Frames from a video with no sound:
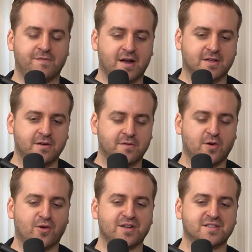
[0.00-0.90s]
fact that I've
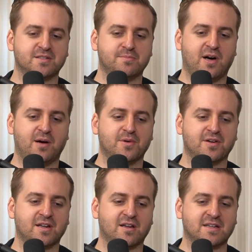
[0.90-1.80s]
gone into the barber
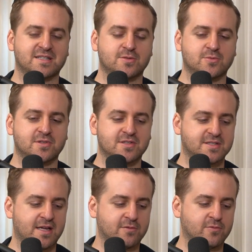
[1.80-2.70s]
and I still to this
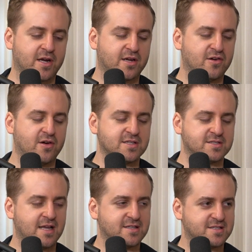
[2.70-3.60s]
day recognize
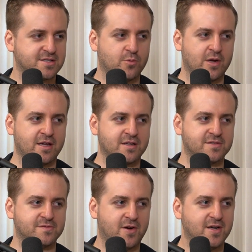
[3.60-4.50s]
that Square
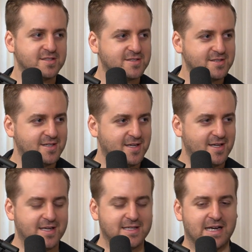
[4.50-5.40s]
device.
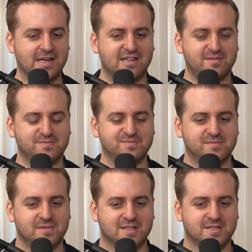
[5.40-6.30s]

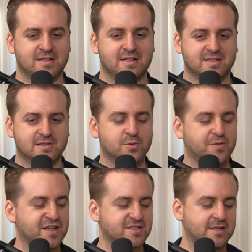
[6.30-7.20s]
It's the little
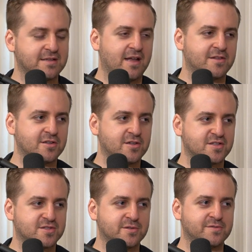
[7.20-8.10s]
things like that you can
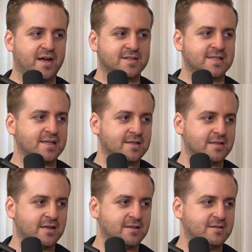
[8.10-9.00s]
sort of
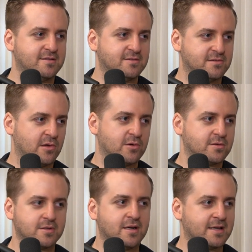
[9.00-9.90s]
articulate
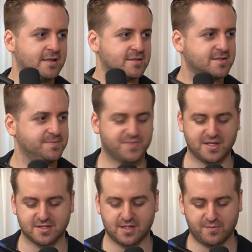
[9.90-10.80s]
locally, I guess,
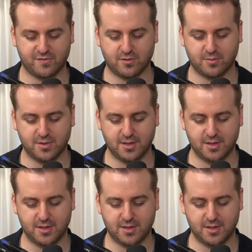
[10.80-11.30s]
in some form.